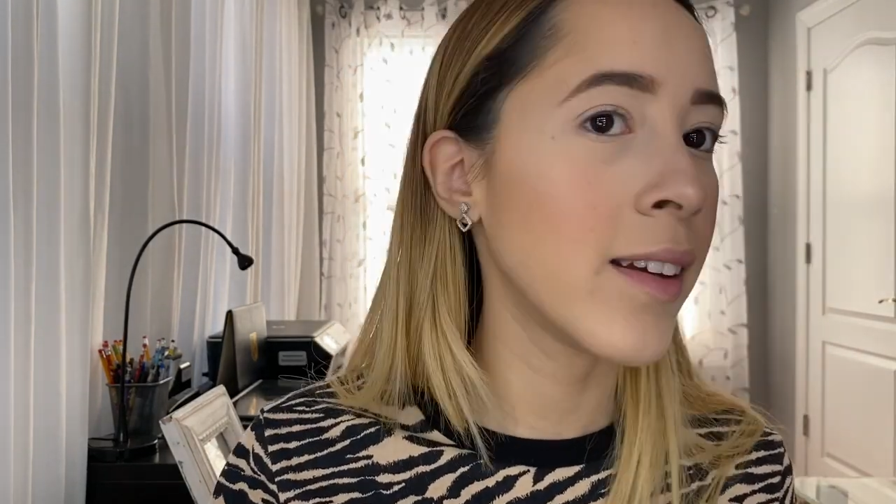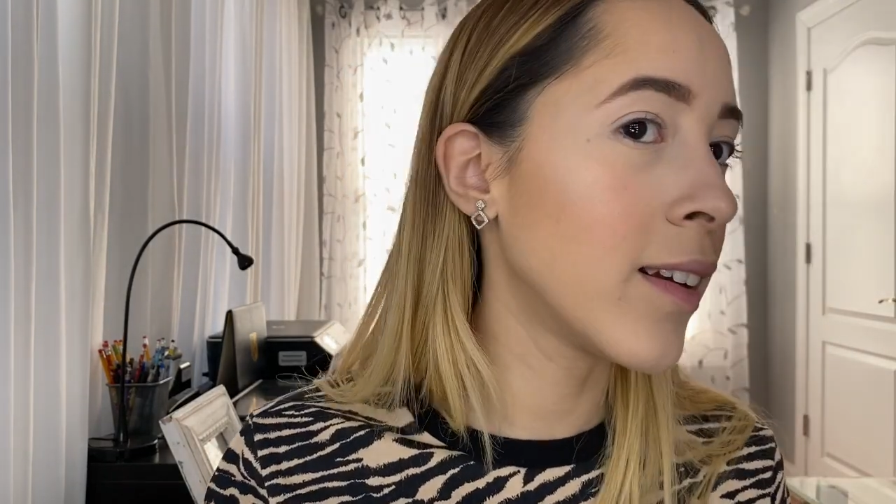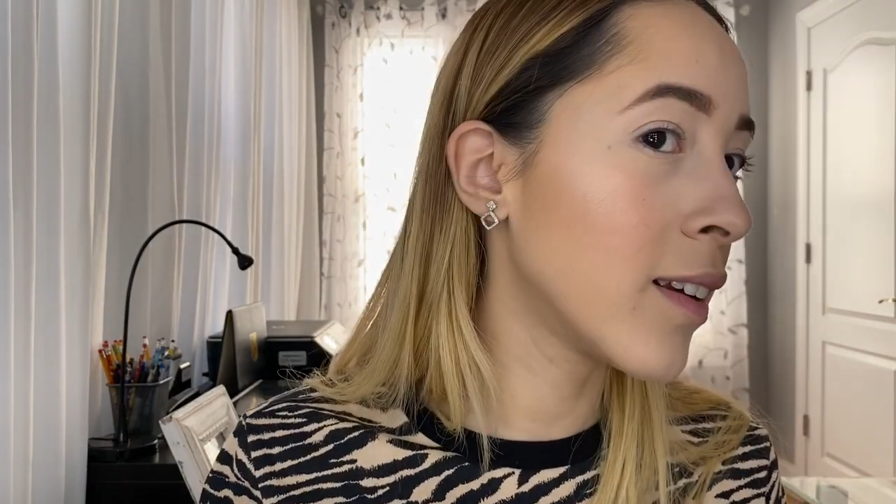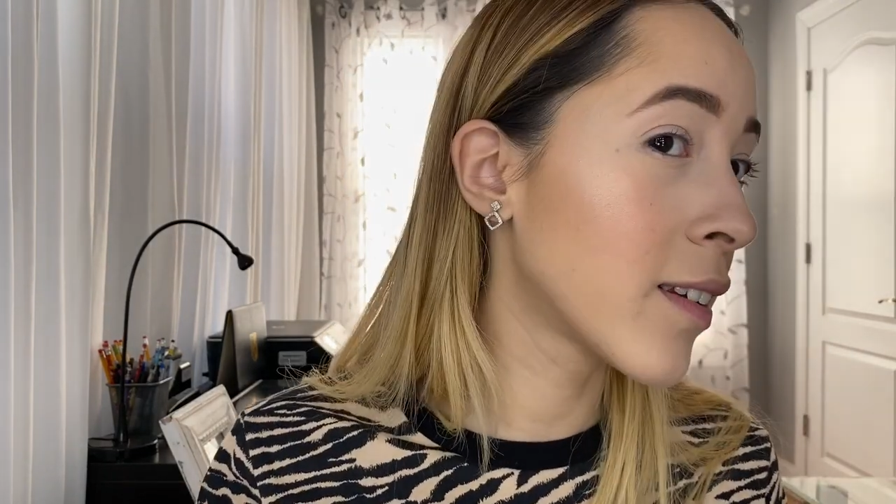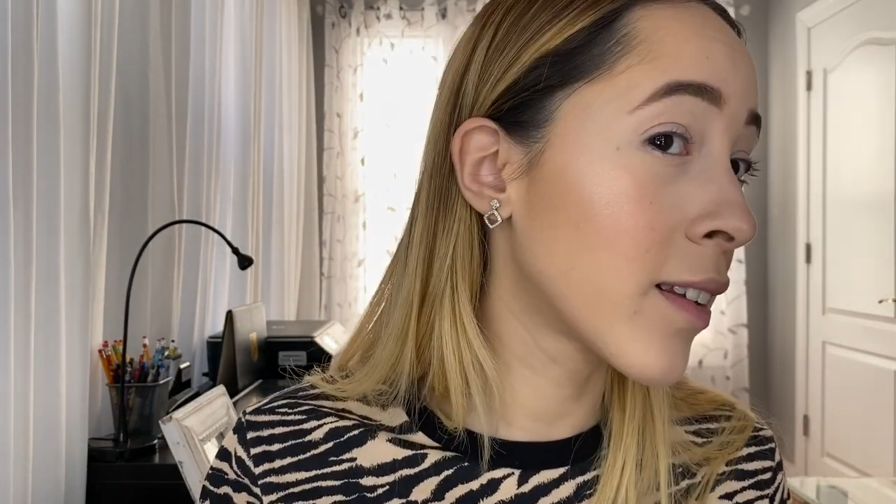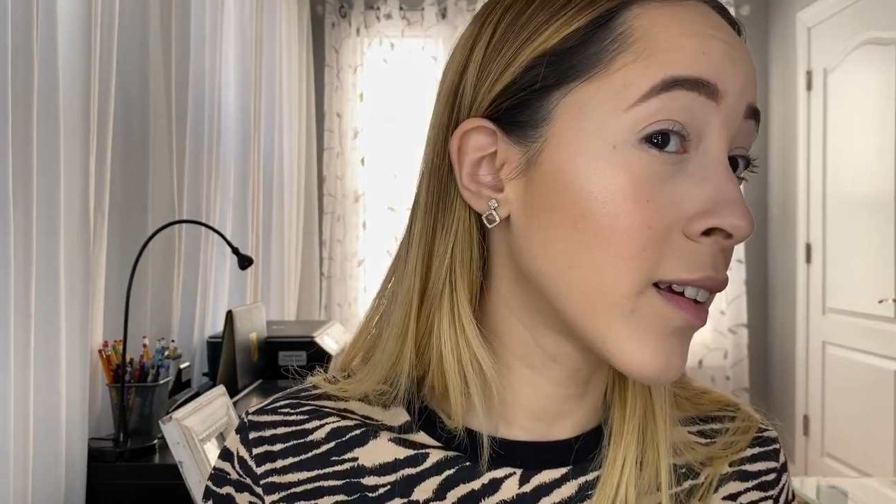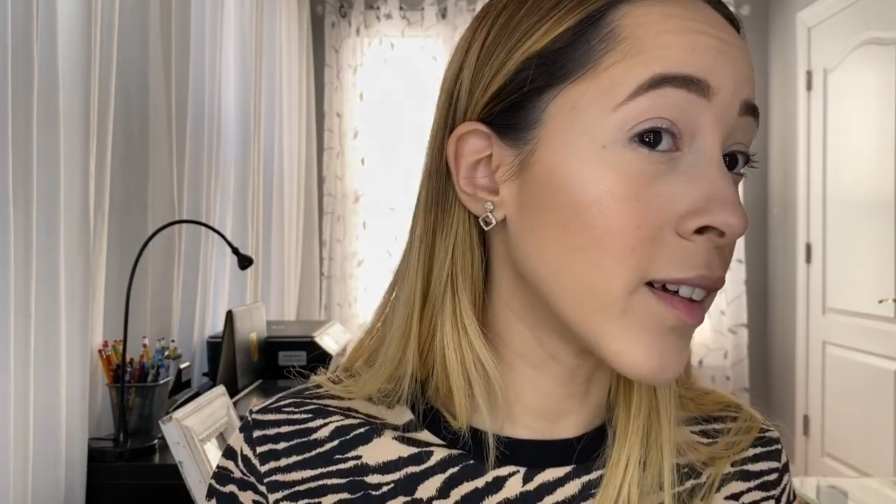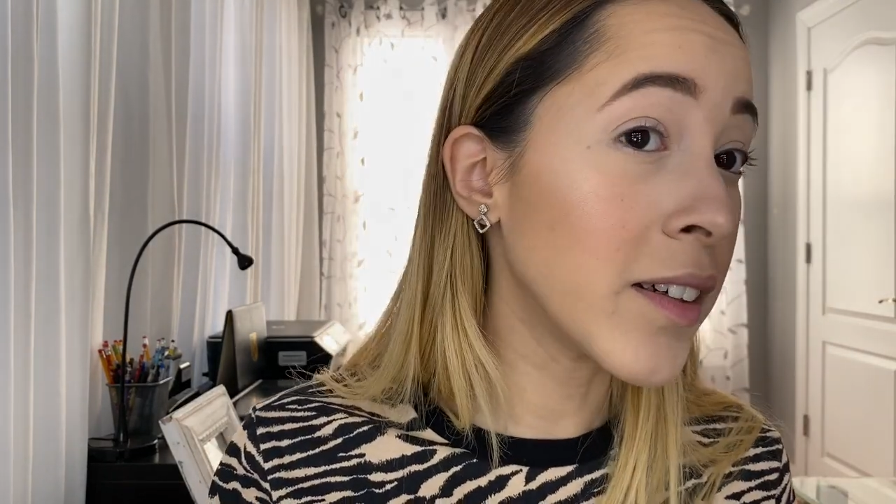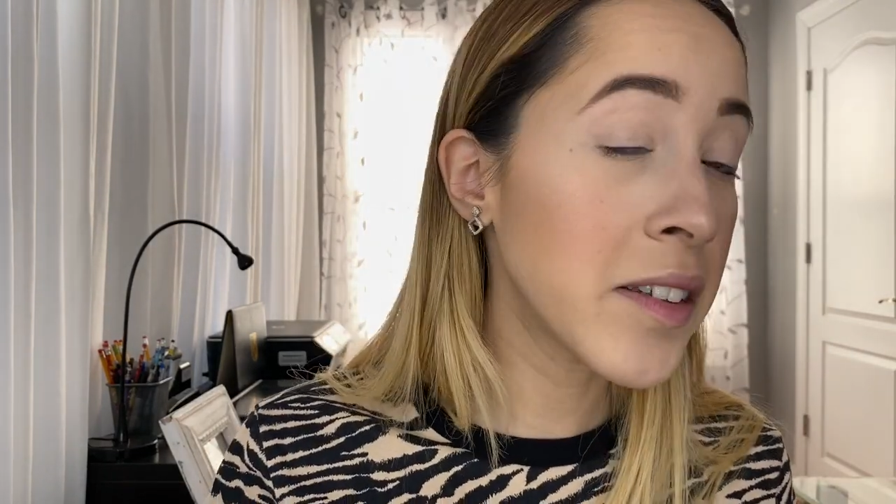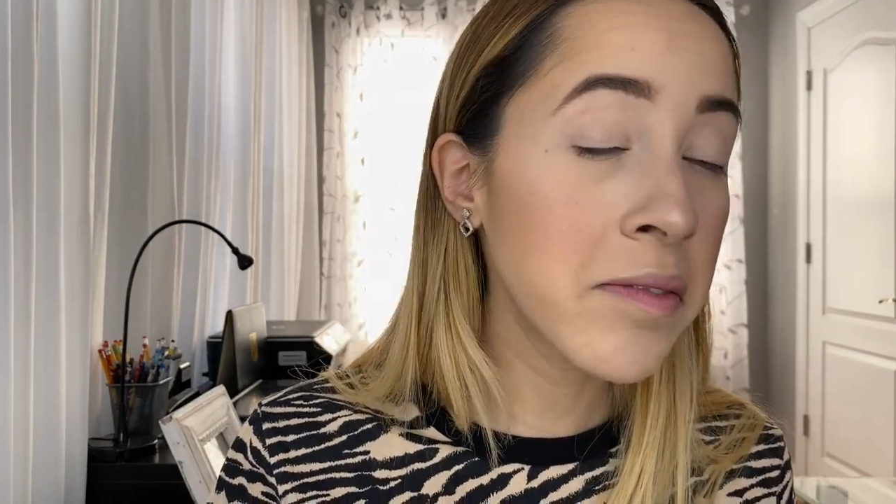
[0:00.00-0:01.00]
It looks
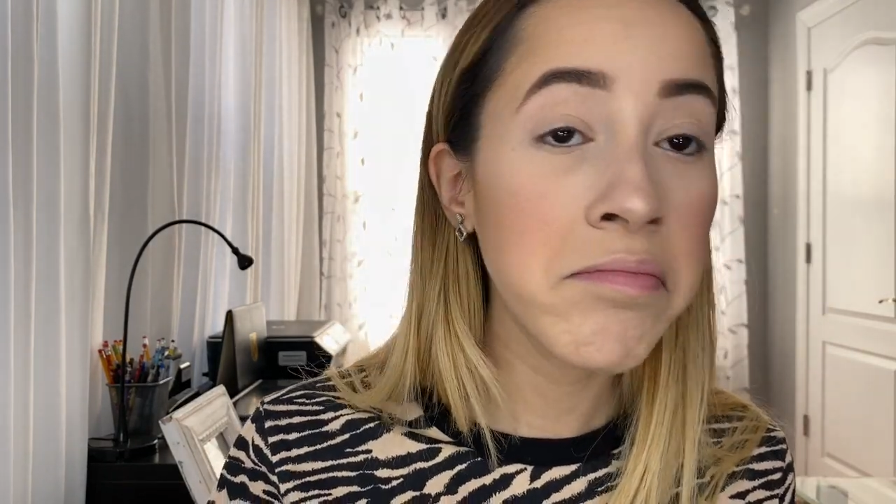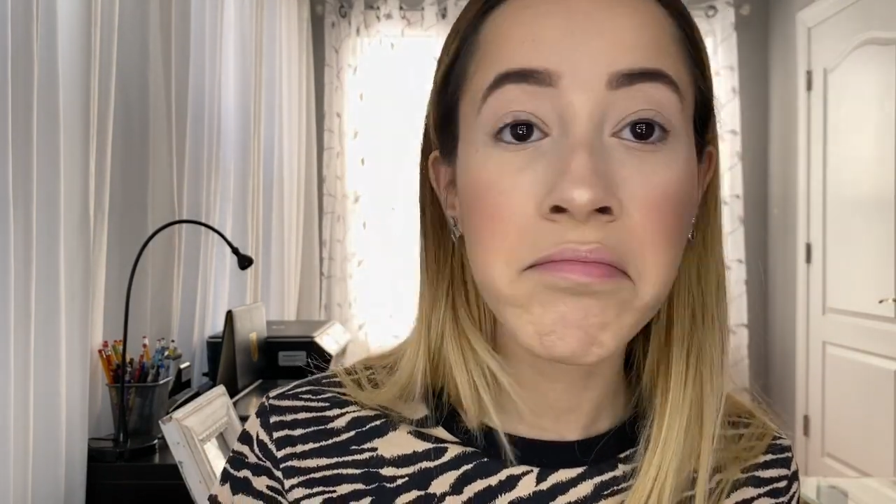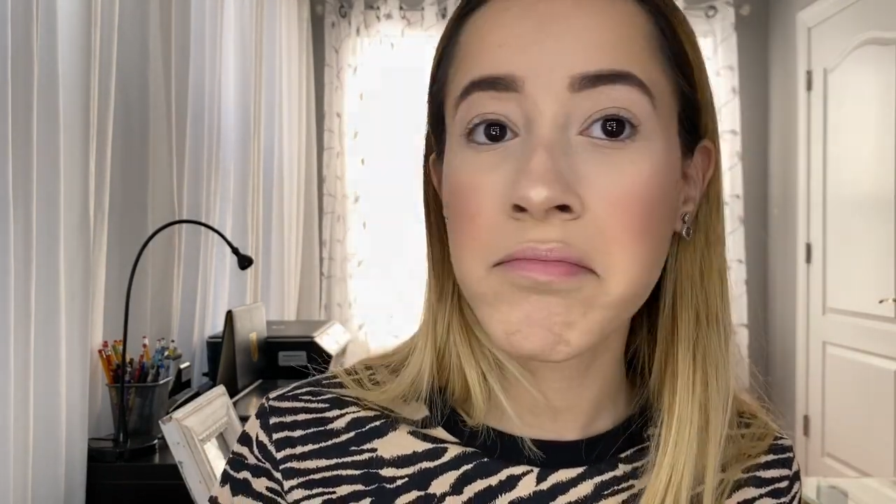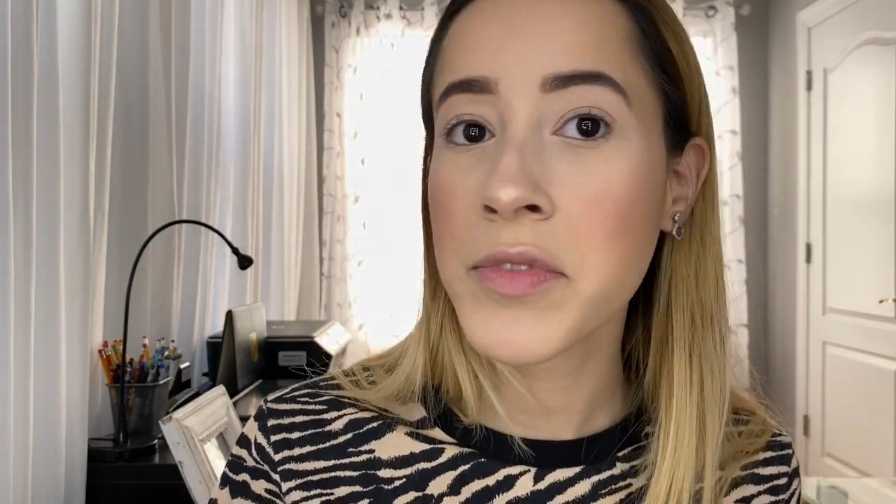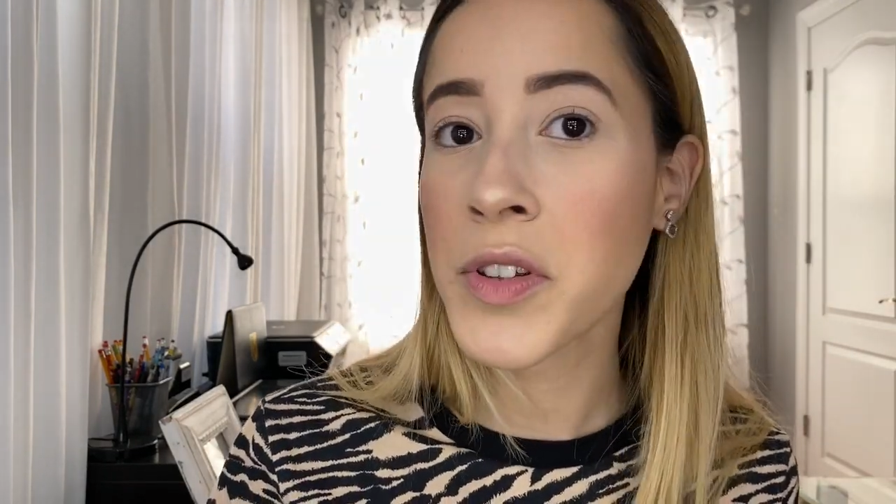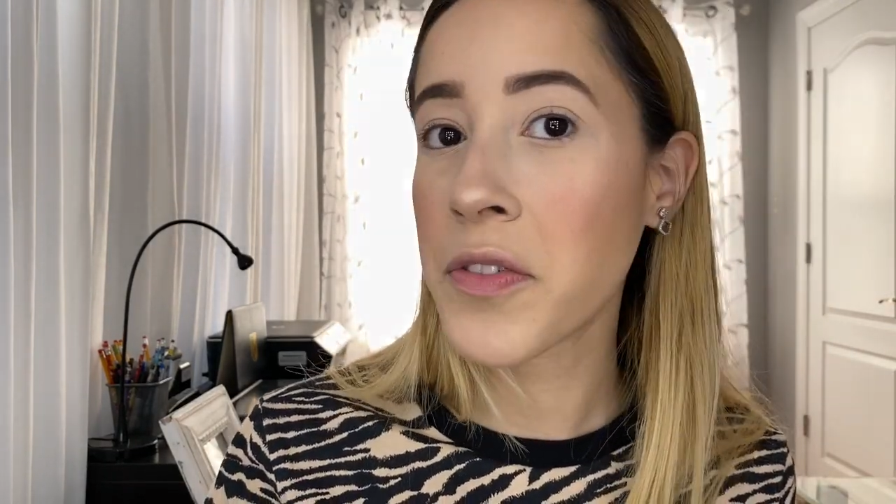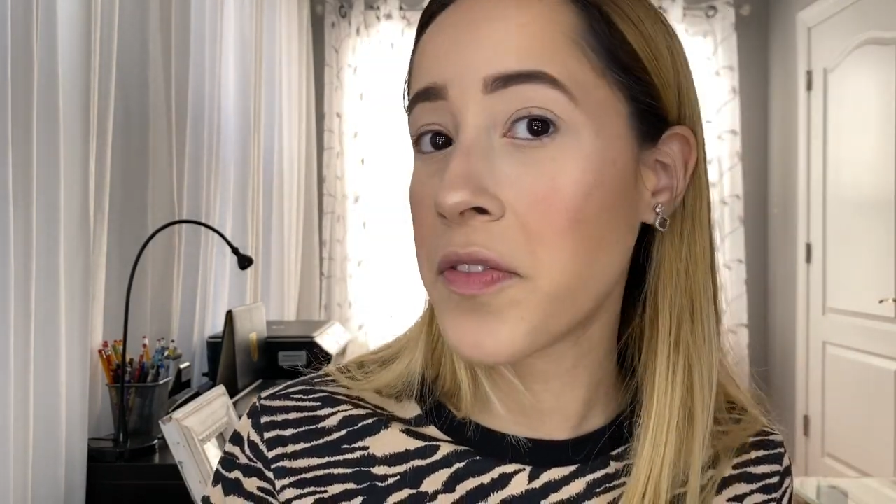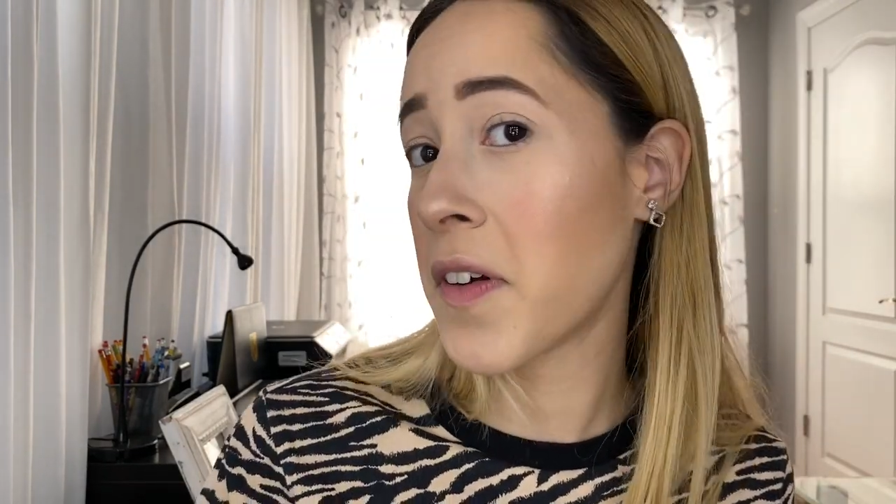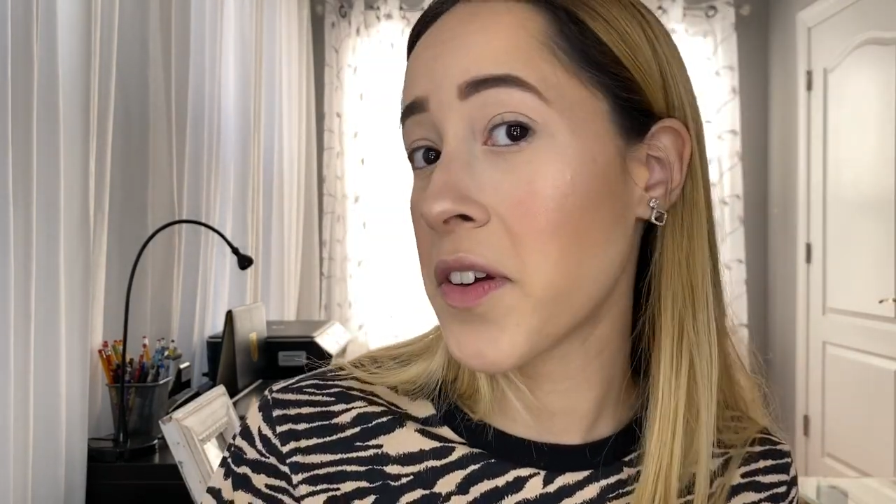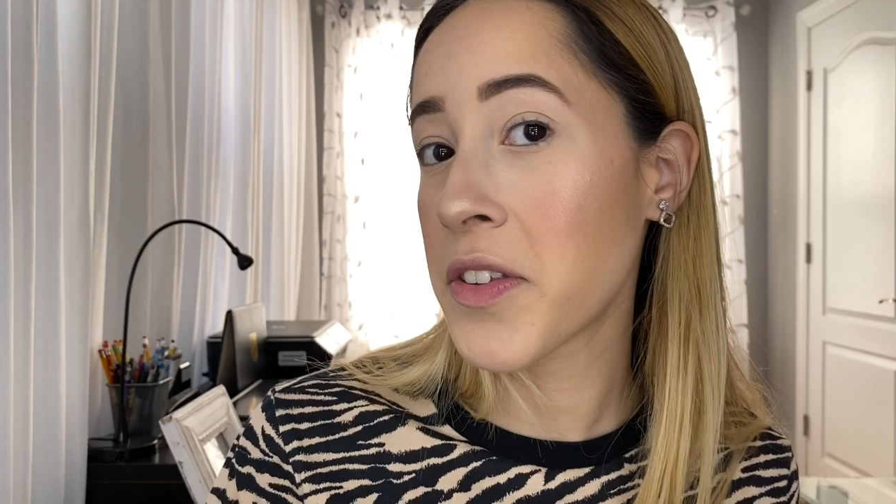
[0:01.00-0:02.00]
good. So
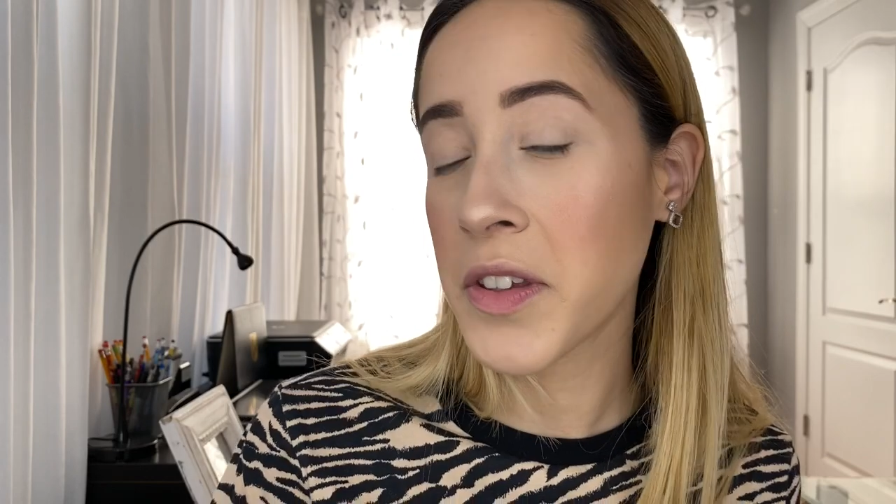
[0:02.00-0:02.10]
far, so